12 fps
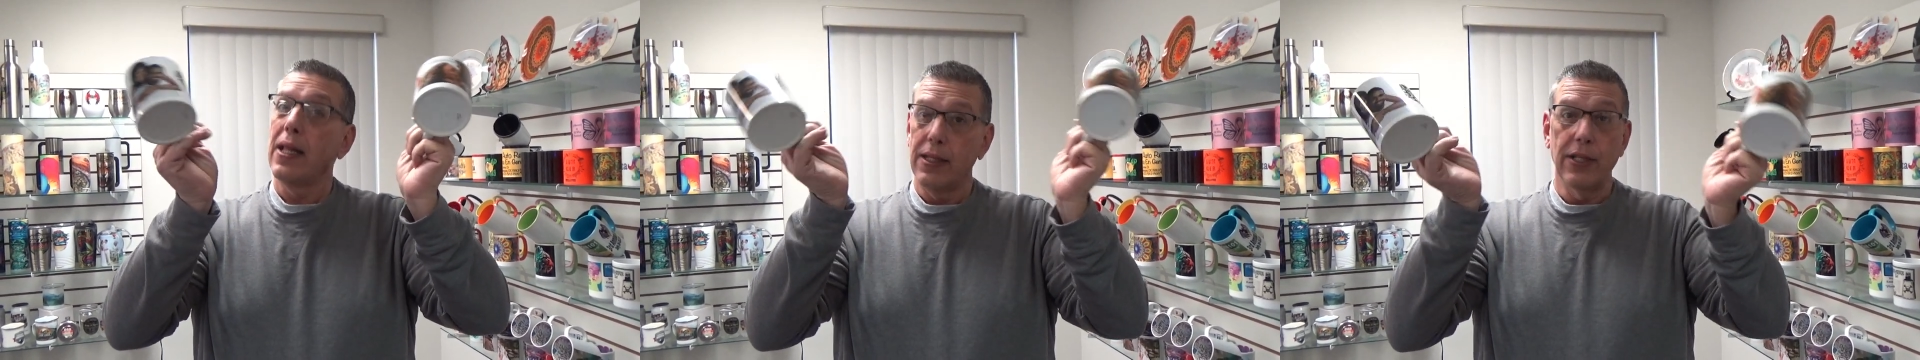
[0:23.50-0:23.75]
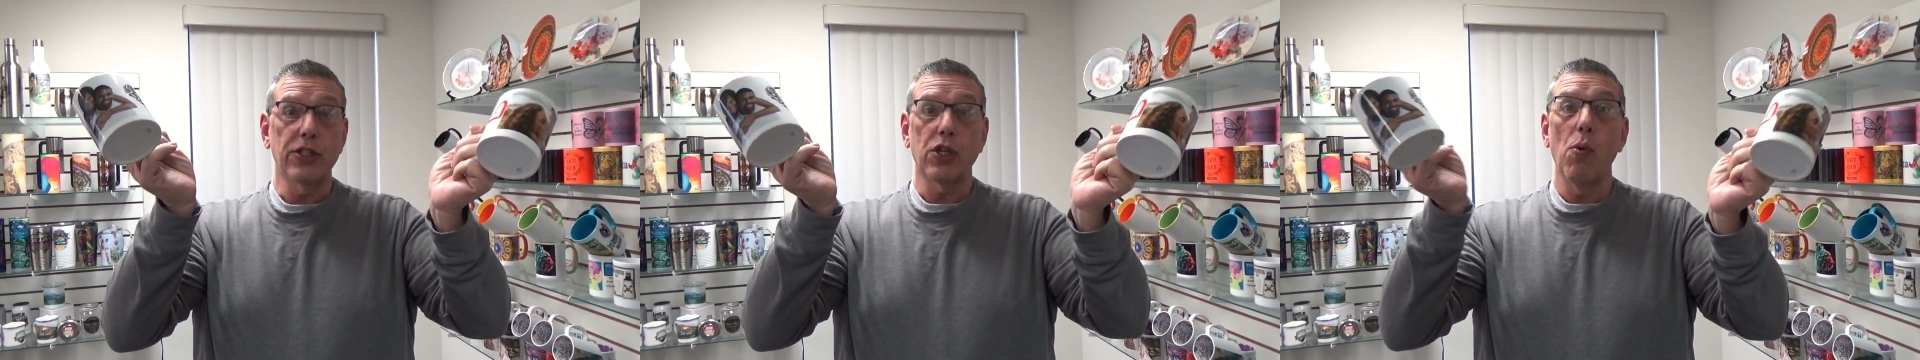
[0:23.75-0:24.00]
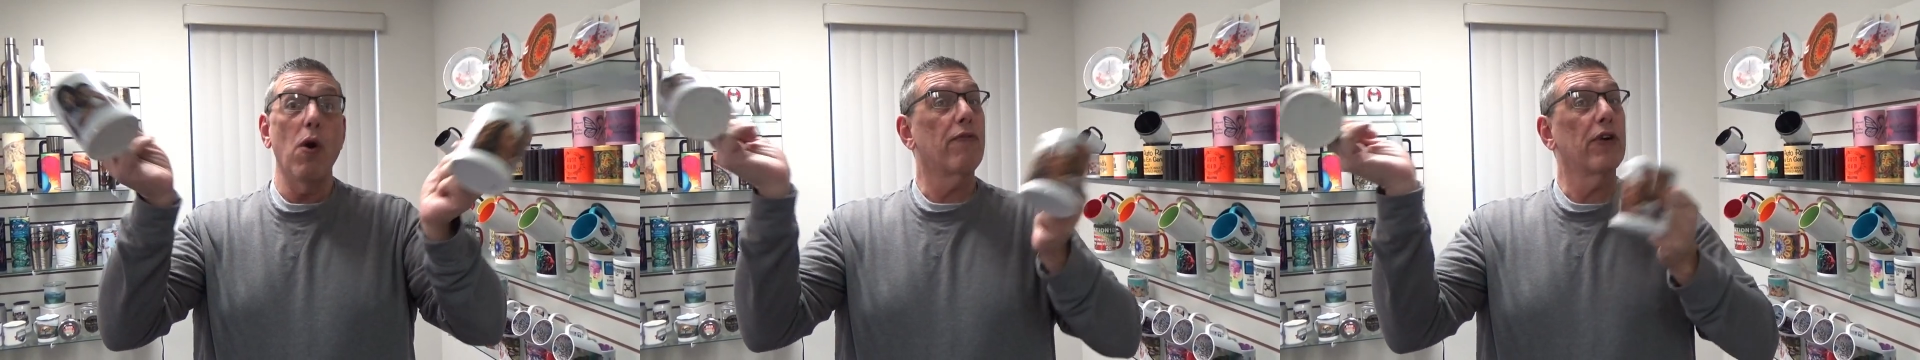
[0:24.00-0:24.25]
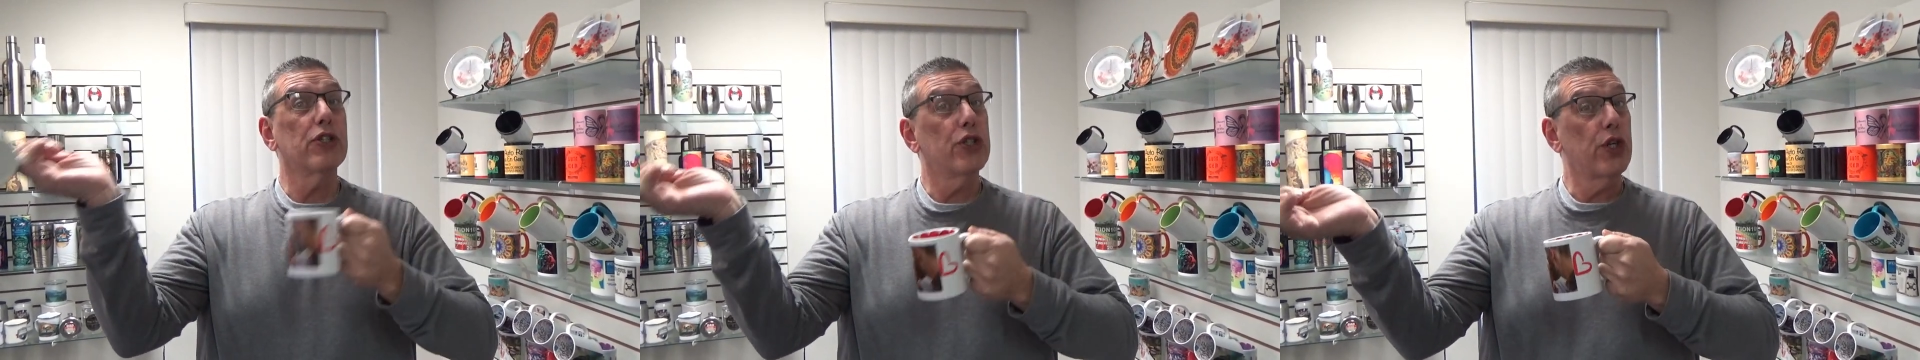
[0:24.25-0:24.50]
Let's go
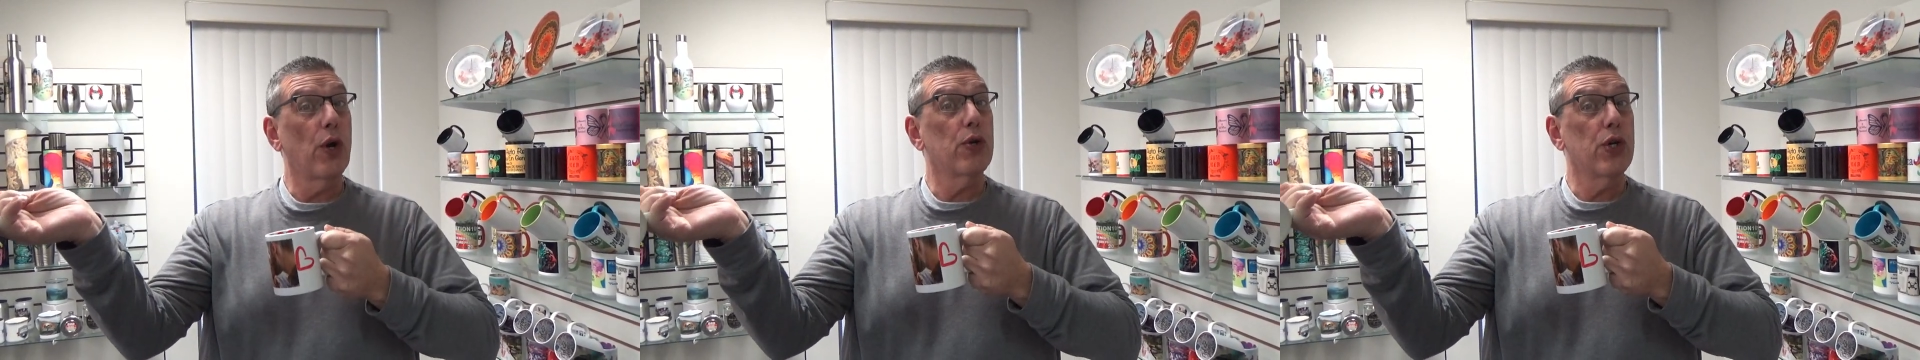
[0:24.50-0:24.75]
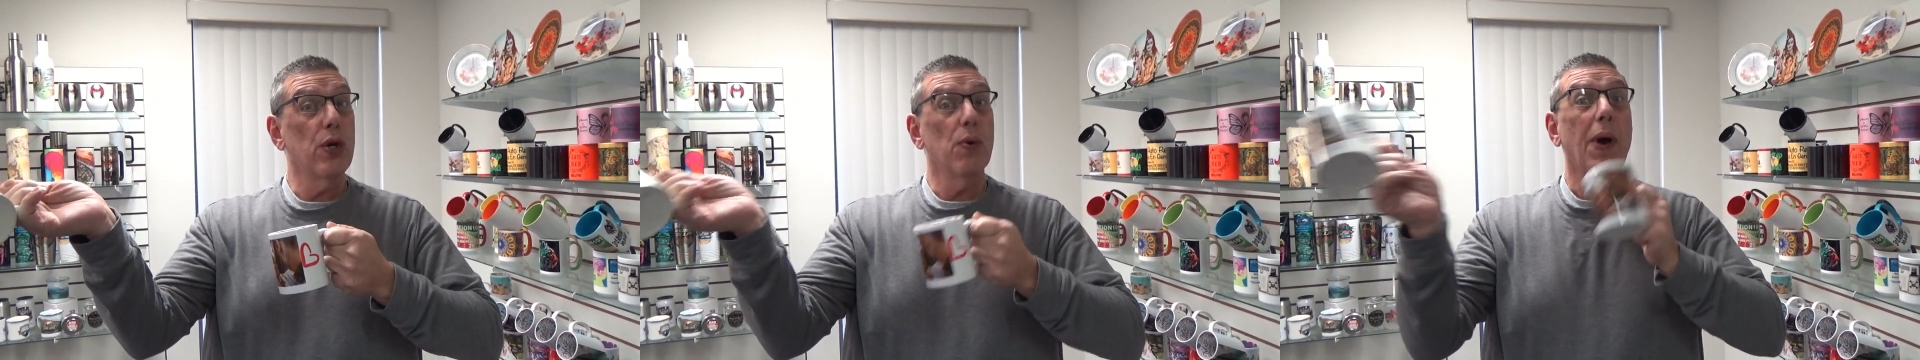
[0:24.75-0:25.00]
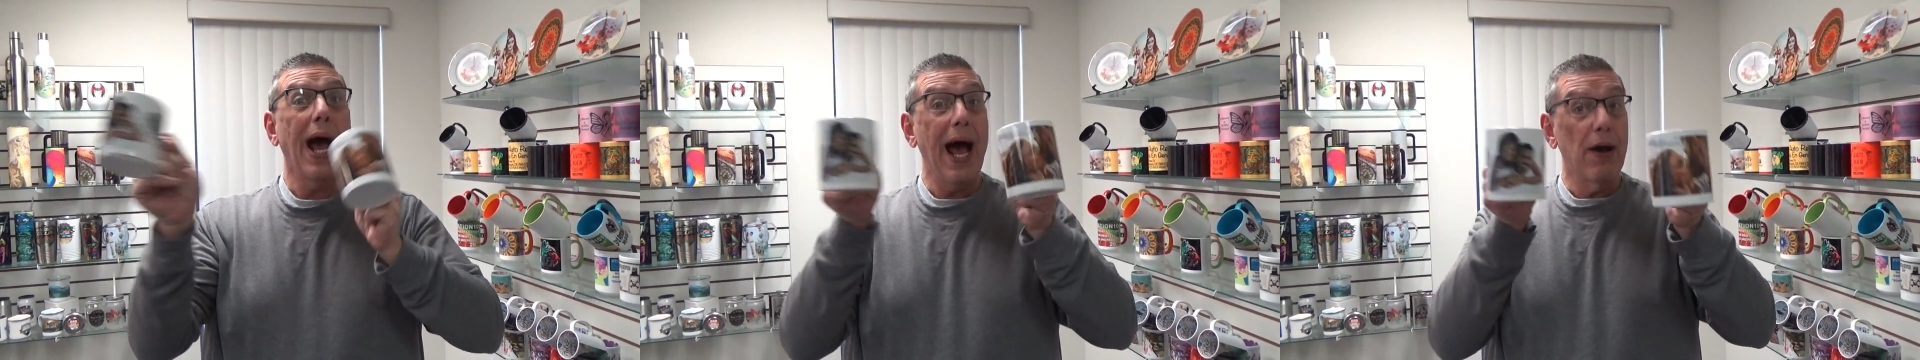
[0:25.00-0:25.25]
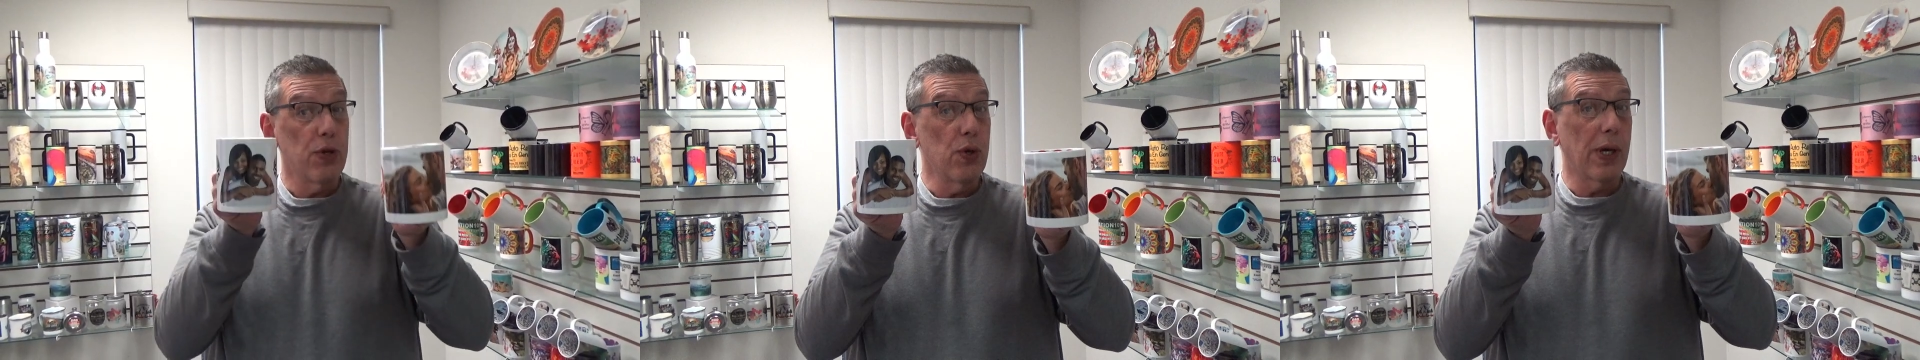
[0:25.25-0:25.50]
over and show you
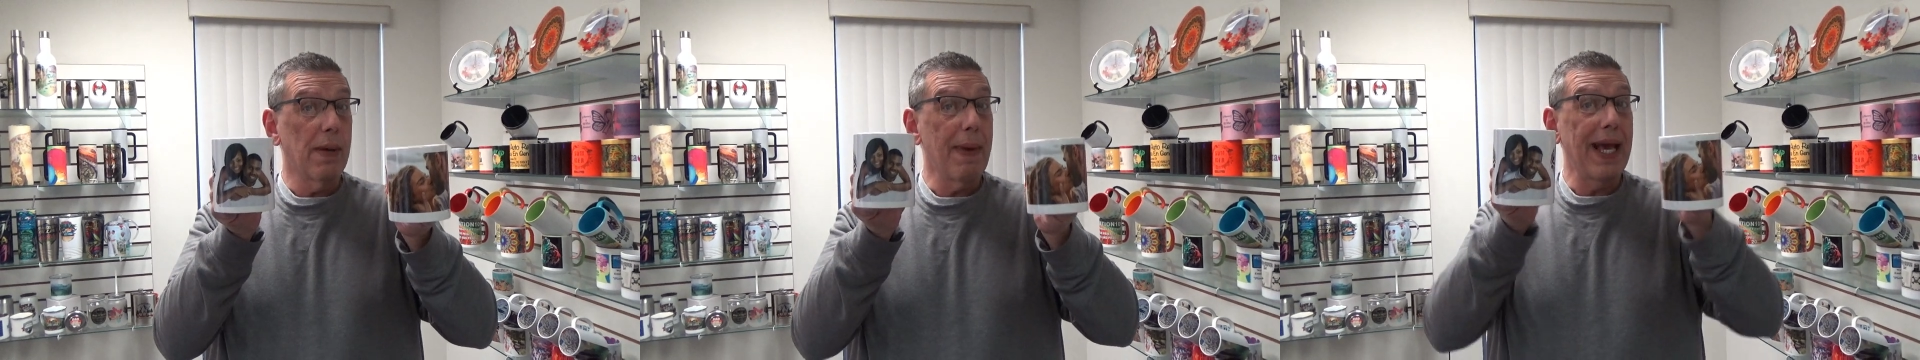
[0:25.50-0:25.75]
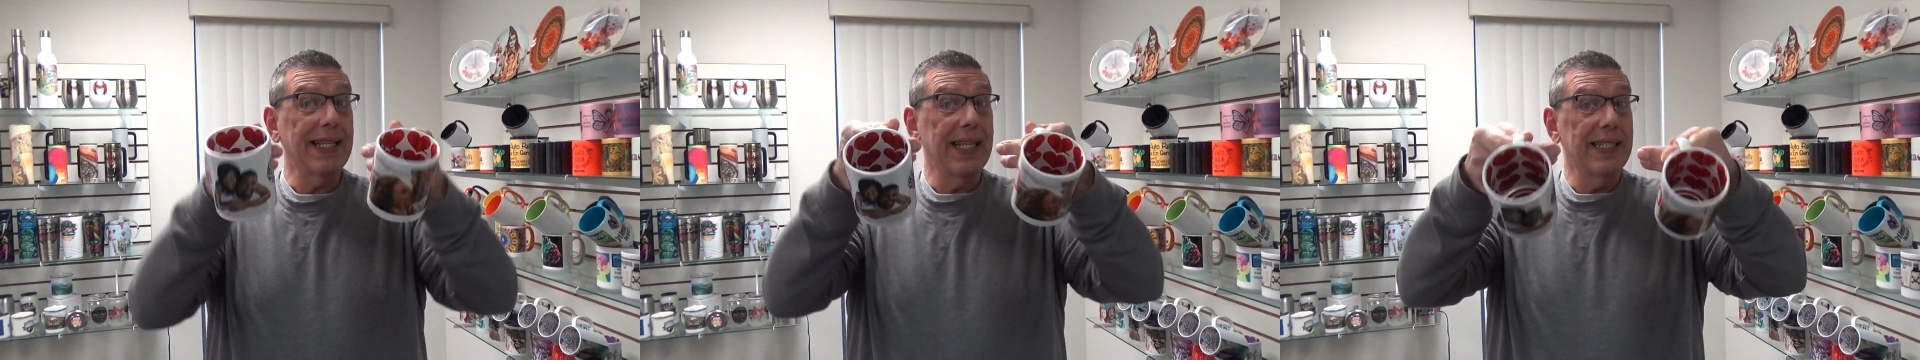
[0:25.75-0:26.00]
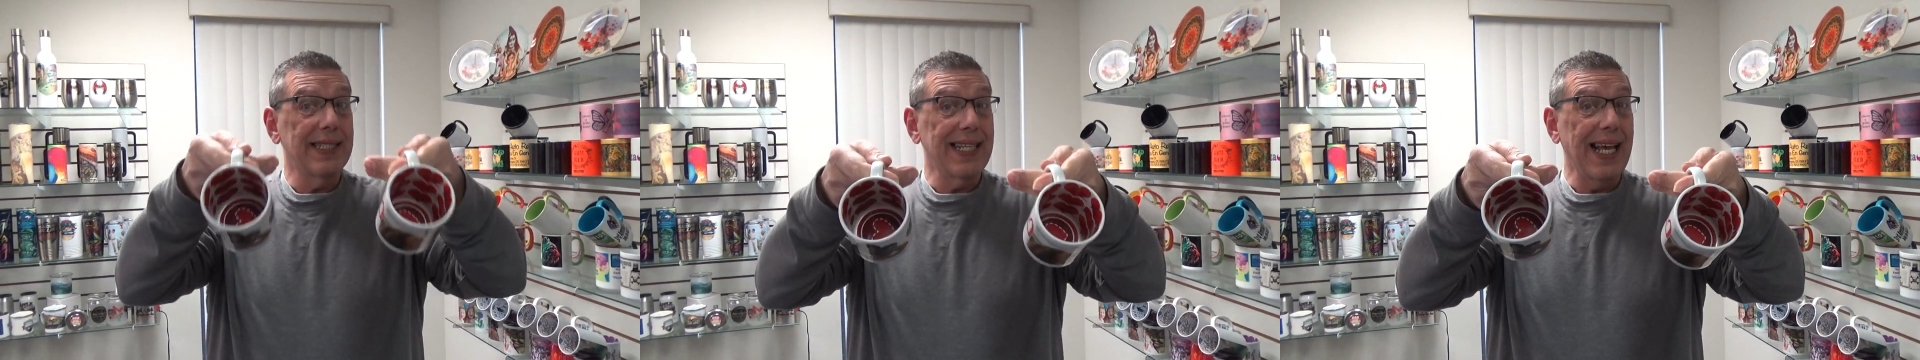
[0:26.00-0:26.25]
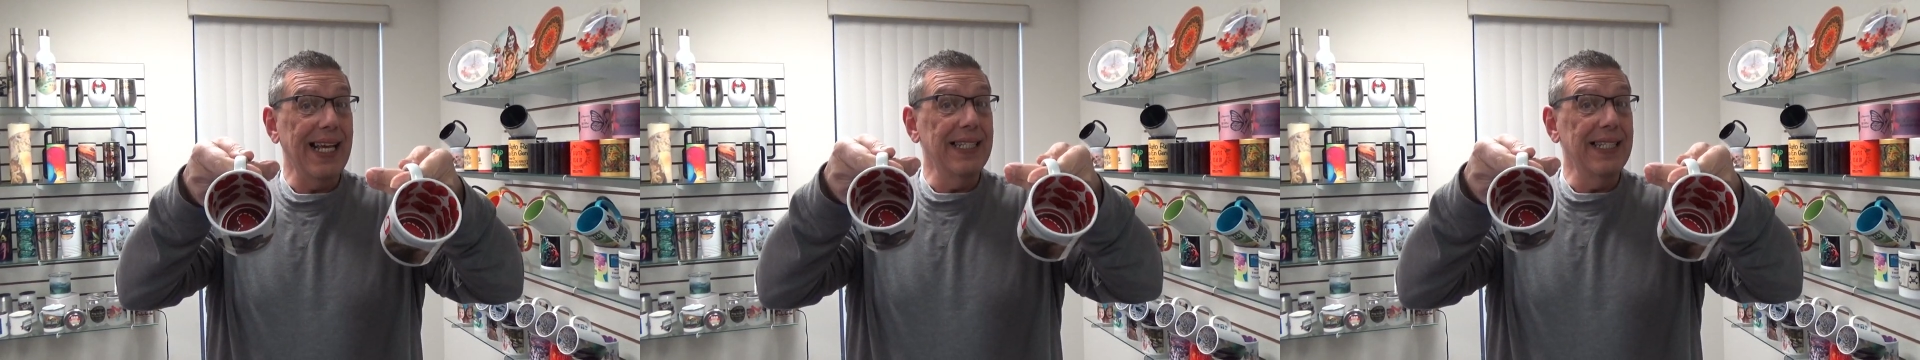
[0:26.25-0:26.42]
how you can make this